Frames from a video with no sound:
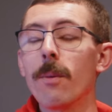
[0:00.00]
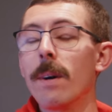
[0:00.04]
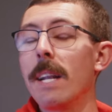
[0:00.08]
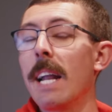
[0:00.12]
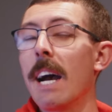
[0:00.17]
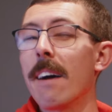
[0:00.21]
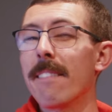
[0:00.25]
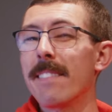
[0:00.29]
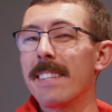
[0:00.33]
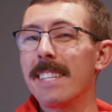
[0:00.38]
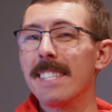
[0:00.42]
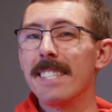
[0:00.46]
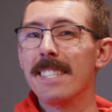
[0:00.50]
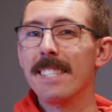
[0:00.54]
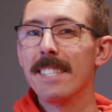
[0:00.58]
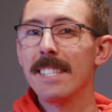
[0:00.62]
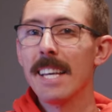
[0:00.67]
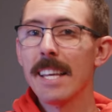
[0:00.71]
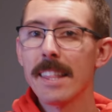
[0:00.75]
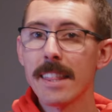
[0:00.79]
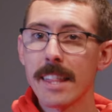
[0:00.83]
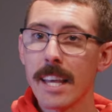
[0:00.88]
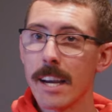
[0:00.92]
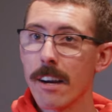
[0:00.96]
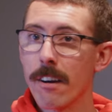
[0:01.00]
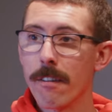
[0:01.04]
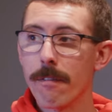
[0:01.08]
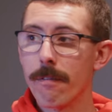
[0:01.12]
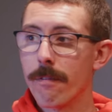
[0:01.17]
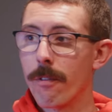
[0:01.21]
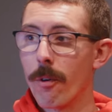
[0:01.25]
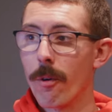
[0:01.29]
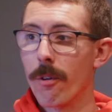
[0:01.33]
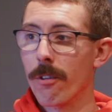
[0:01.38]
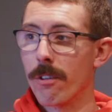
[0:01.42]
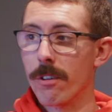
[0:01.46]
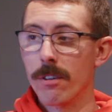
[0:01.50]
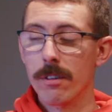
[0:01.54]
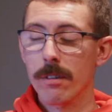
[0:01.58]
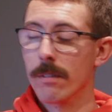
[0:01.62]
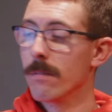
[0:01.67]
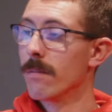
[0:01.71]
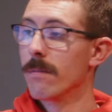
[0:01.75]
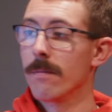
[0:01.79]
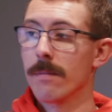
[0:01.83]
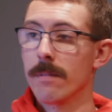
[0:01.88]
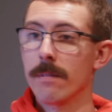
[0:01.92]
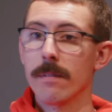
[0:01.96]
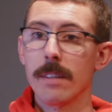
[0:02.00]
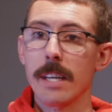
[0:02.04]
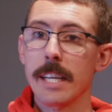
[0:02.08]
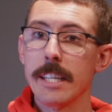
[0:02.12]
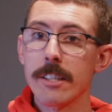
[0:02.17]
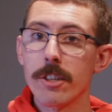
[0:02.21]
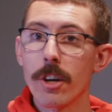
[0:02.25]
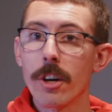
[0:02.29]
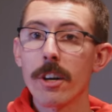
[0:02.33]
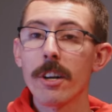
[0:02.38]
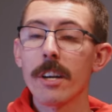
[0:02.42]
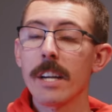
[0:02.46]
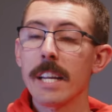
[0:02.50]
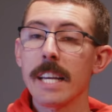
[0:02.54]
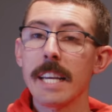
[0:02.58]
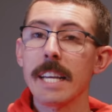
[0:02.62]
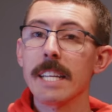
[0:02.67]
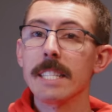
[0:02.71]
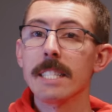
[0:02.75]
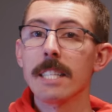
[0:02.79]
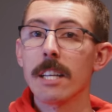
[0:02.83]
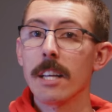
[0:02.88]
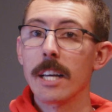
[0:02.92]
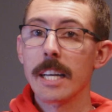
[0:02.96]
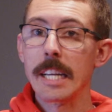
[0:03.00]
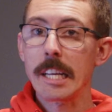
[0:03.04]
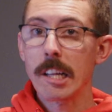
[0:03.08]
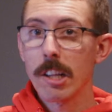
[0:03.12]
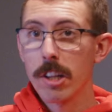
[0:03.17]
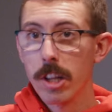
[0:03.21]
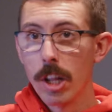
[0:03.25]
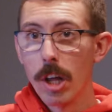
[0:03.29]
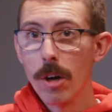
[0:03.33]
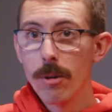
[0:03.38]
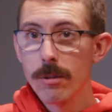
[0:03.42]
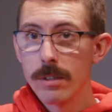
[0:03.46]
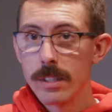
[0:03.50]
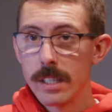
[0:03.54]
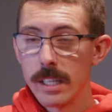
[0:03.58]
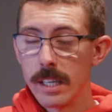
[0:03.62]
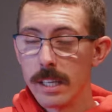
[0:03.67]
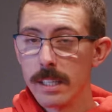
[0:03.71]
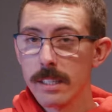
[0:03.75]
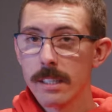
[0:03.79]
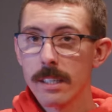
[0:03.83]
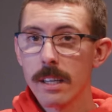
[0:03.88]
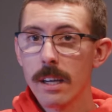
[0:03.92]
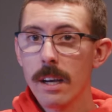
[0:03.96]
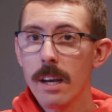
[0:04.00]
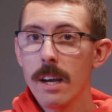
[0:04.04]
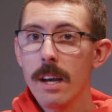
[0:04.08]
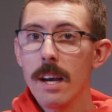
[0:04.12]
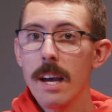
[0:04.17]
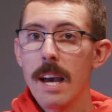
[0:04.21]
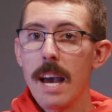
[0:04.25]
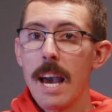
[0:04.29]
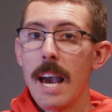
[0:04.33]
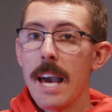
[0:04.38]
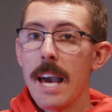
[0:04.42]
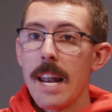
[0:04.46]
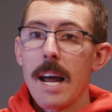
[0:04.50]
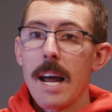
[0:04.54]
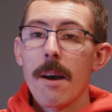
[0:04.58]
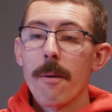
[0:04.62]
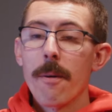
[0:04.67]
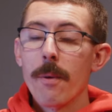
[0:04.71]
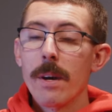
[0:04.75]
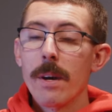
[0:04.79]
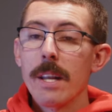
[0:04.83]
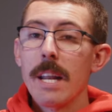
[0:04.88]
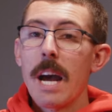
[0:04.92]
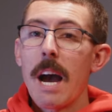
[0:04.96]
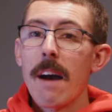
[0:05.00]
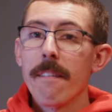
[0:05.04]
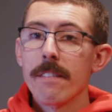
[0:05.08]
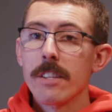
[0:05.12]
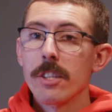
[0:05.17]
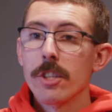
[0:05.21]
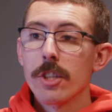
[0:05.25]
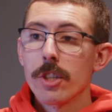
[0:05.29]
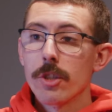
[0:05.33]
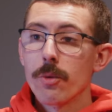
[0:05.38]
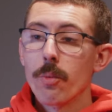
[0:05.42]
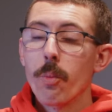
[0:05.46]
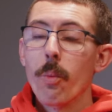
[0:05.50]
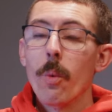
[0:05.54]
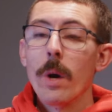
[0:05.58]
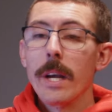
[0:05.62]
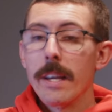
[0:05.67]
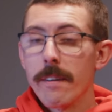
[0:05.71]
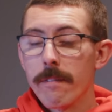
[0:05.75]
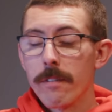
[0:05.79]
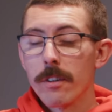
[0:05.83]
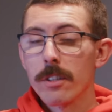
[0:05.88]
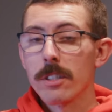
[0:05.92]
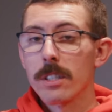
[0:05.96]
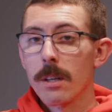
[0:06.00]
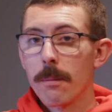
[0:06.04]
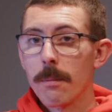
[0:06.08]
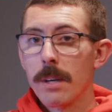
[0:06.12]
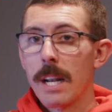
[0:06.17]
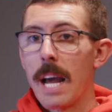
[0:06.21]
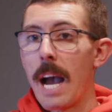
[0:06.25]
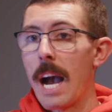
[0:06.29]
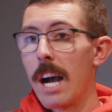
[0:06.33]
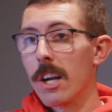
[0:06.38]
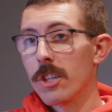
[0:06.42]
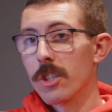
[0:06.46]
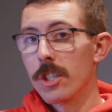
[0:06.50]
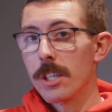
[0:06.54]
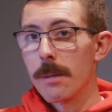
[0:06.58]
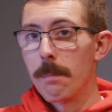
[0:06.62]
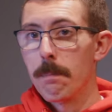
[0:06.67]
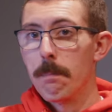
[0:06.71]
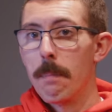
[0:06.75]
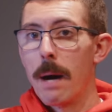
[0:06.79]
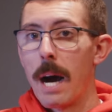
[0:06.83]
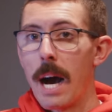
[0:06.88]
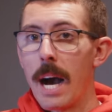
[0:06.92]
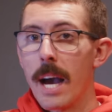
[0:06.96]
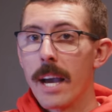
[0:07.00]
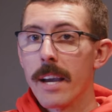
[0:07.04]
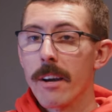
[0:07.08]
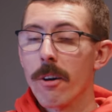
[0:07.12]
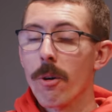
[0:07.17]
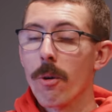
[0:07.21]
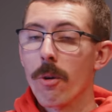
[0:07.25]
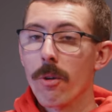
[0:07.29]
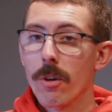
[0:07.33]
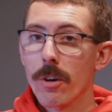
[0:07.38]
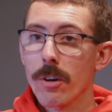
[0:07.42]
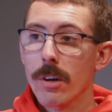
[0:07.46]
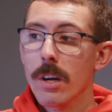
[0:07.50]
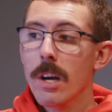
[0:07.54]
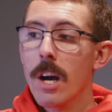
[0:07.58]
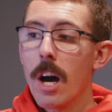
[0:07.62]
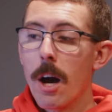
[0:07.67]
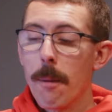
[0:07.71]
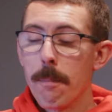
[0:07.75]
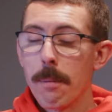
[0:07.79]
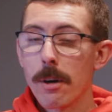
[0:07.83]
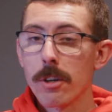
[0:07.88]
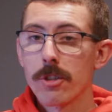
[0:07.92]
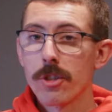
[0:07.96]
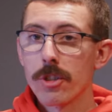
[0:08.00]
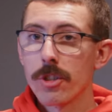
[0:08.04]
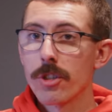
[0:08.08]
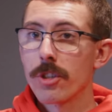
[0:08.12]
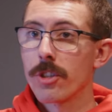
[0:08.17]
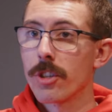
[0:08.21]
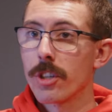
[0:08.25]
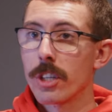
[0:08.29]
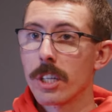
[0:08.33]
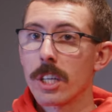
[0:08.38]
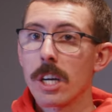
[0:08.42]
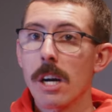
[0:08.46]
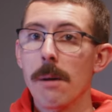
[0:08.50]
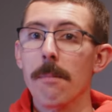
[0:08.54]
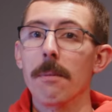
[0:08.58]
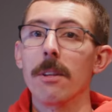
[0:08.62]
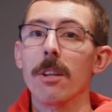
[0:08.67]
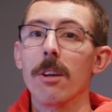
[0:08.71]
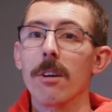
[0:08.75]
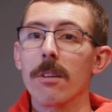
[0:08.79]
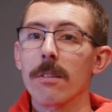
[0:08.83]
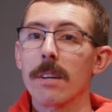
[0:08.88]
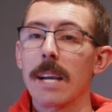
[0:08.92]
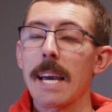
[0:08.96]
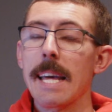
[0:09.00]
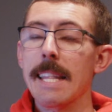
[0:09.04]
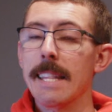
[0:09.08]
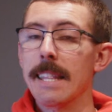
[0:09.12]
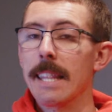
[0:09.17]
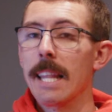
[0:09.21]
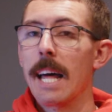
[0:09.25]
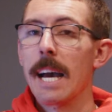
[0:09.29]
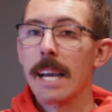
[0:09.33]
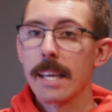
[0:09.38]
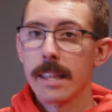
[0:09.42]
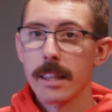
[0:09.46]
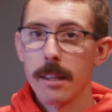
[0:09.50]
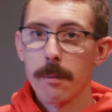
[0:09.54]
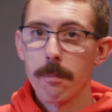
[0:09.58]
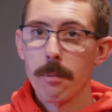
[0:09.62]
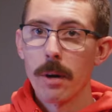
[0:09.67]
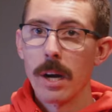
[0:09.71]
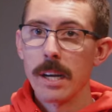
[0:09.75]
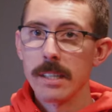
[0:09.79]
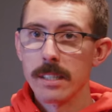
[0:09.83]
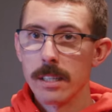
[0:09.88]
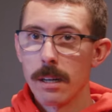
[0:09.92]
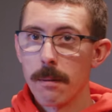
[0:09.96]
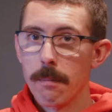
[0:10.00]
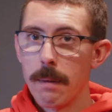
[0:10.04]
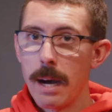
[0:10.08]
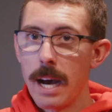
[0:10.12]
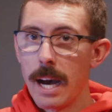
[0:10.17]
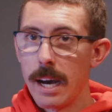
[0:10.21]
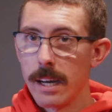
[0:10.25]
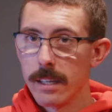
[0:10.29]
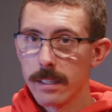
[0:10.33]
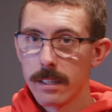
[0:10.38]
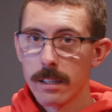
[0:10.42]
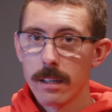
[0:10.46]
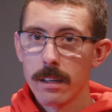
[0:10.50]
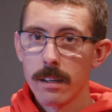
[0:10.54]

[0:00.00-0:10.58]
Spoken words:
would have to sit there for eternity until I close it, and I would have to just wait for someone to actually buy or a purchaser to come along and like the price that I'm at.